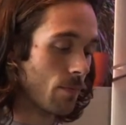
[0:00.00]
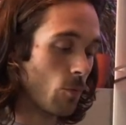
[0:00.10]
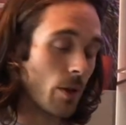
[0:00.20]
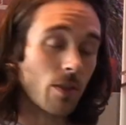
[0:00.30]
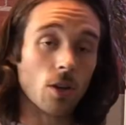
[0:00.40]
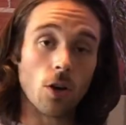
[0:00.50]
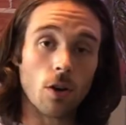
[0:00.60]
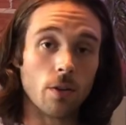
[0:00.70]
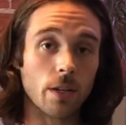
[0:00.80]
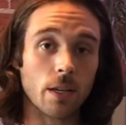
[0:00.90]
with the
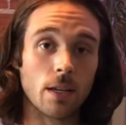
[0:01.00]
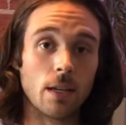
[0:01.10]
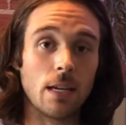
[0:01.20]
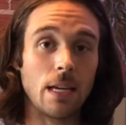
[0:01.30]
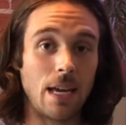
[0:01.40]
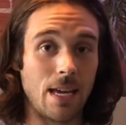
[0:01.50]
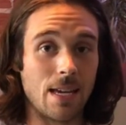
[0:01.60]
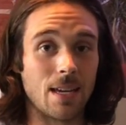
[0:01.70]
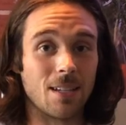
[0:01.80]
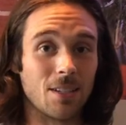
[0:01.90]
garlic
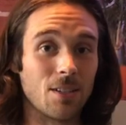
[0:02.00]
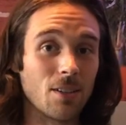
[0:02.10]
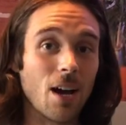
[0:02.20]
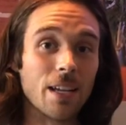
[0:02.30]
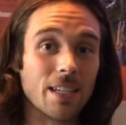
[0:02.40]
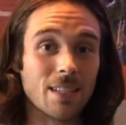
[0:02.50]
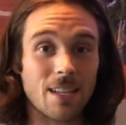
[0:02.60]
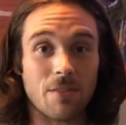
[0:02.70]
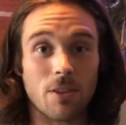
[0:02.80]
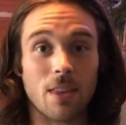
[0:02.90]
and onions and
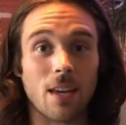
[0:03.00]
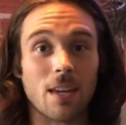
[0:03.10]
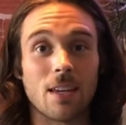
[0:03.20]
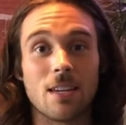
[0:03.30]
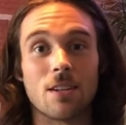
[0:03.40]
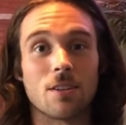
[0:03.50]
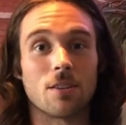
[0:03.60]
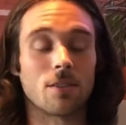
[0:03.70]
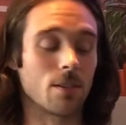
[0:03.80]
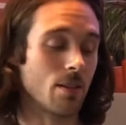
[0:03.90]
everything
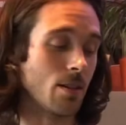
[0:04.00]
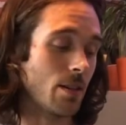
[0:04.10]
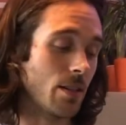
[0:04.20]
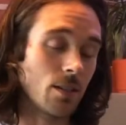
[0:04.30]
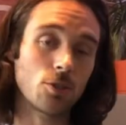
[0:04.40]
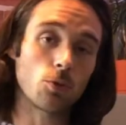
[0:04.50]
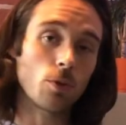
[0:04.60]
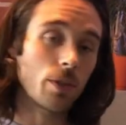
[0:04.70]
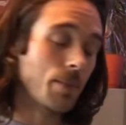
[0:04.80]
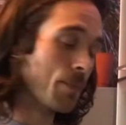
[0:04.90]
here
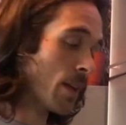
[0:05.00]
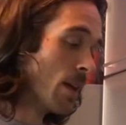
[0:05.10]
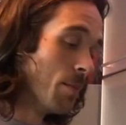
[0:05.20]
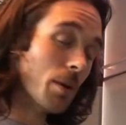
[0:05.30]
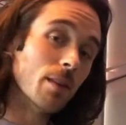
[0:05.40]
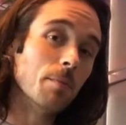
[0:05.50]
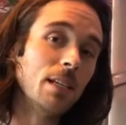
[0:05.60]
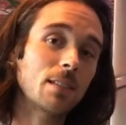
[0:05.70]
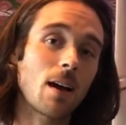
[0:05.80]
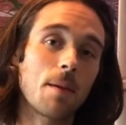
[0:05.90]
shortly. But in the
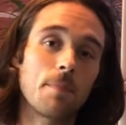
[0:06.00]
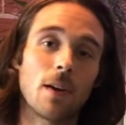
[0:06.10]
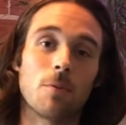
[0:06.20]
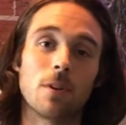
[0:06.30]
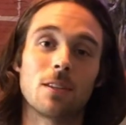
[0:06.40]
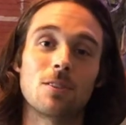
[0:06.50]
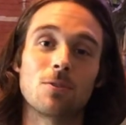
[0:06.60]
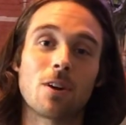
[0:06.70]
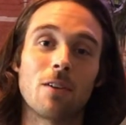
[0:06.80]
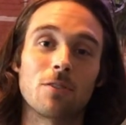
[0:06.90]
meantime, I wanted to
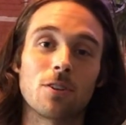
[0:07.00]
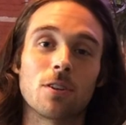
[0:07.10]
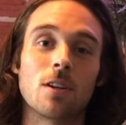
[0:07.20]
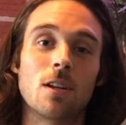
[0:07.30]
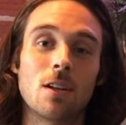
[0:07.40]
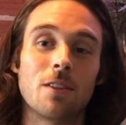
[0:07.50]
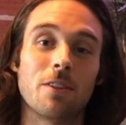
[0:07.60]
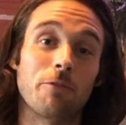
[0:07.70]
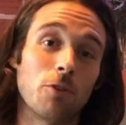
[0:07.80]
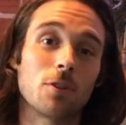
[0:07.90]
cover the
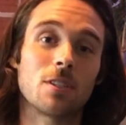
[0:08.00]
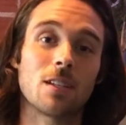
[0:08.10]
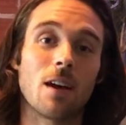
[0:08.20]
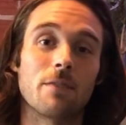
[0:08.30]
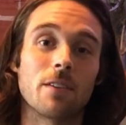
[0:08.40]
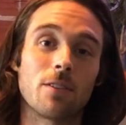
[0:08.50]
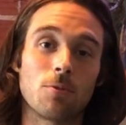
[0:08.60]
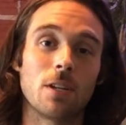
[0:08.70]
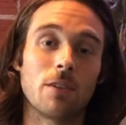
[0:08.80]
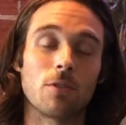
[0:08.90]
first of the
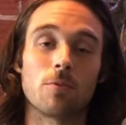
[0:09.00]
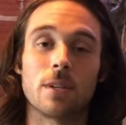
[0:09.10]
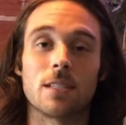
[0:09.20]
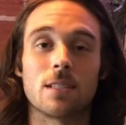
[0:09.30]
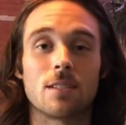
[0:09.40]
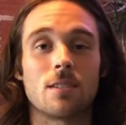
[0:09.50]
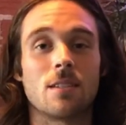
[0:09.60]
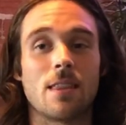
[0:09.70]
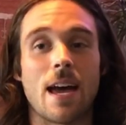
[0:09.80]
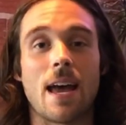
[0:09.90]
3 different reasons
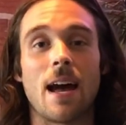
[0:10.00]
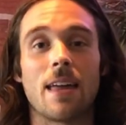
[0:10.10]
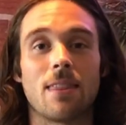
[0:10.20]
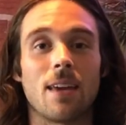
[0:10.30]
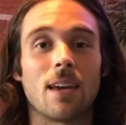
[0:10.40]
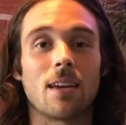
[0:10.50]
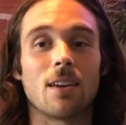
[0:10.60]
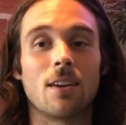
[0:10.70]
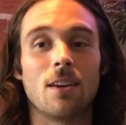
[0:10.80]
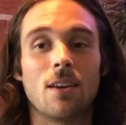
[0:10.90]
that I think
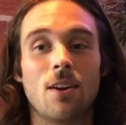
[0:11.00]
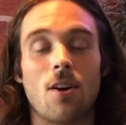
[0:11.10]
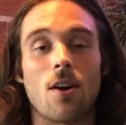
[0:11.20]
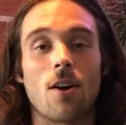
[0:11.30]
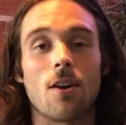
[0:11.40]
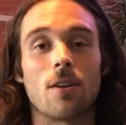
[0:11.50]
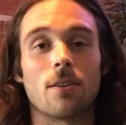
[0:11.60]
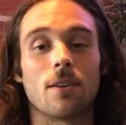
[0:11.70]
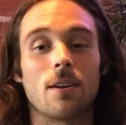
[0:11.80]
are